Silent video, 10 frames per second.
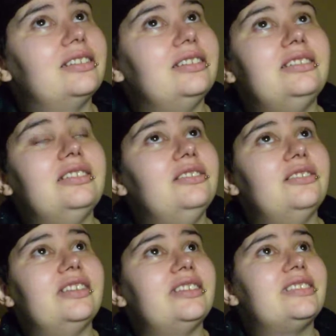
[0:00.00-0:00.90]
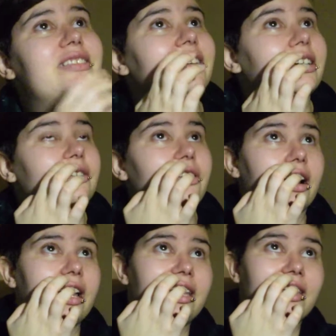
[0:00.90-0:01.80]
continue this
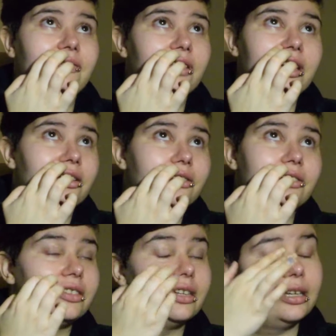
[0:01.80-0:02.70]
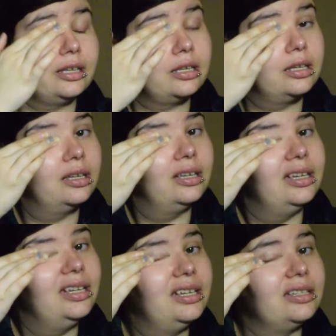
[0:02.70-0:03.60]
crying in videos. Ugh,
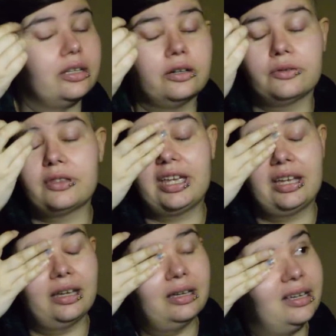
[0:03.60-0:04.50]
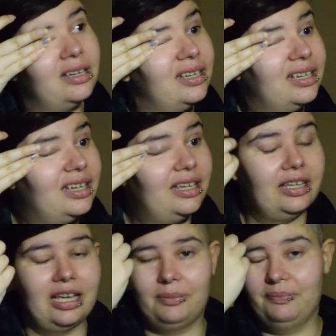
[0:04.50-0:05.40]
the whole thing.
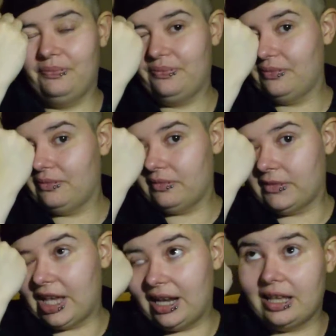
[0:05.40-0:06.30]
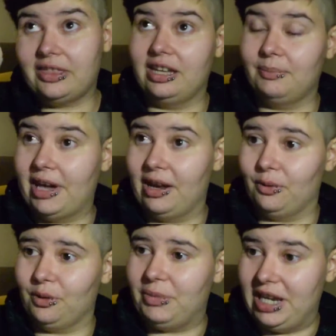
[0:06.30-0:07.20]
Yeah. And I think about
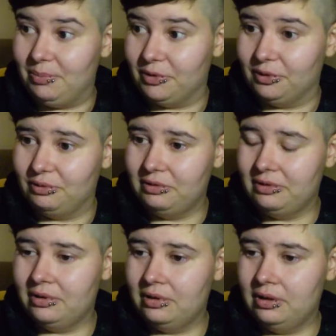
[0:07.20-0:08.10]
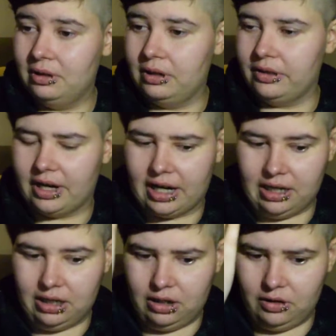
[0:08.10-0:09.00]
all the people that I
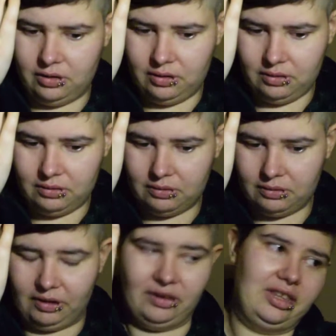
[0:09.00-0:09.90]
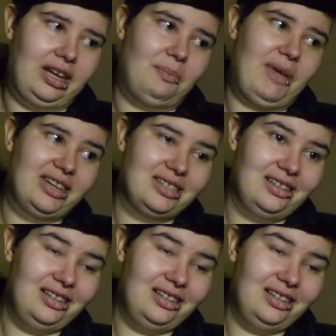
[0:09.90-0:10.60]
knew, or that I met